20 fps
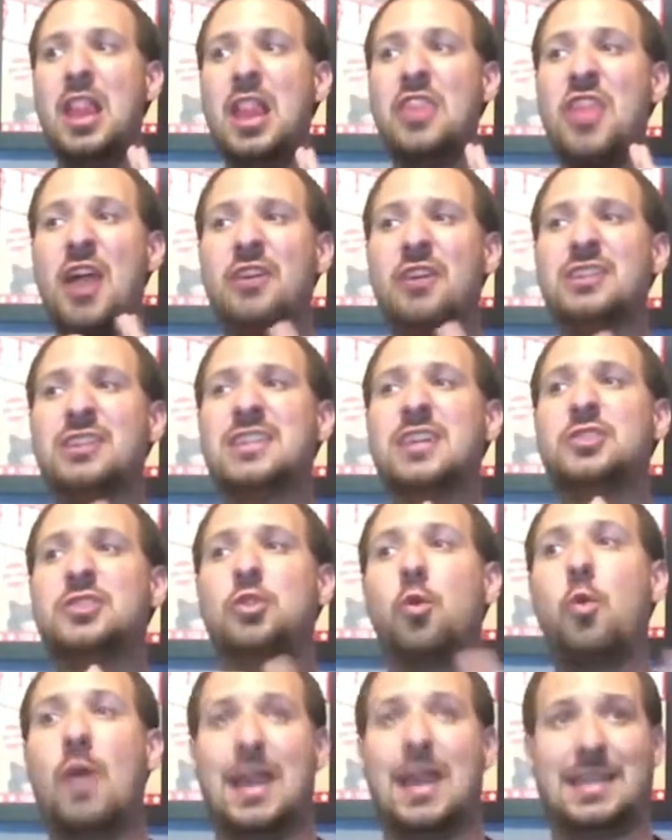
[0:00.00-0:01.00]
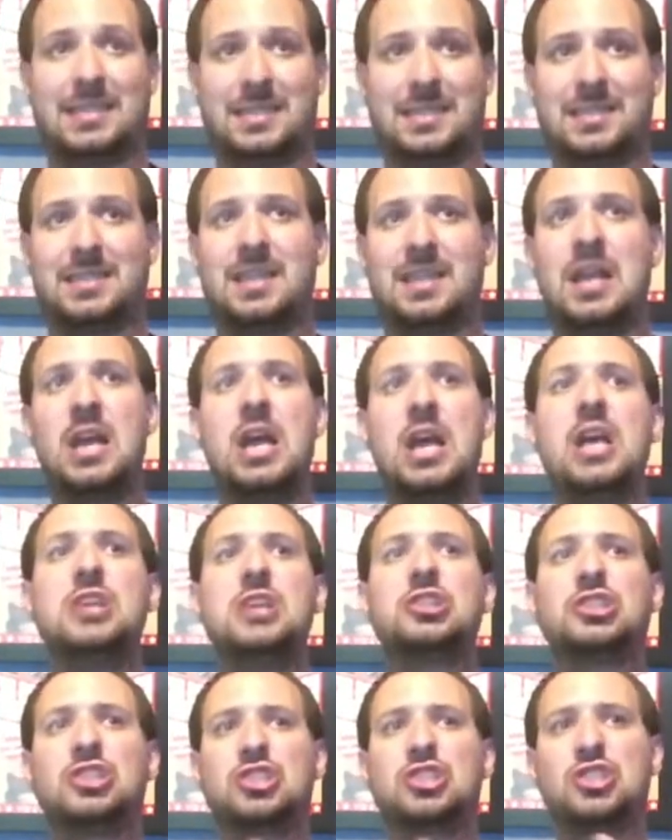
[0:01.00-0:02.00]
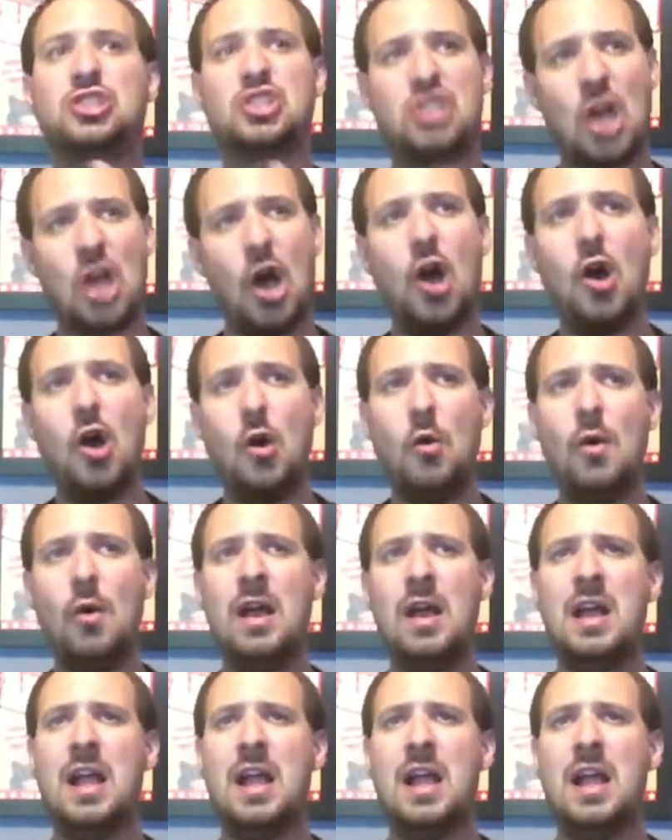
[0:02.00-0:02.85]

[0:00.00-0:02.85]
there is a twist. So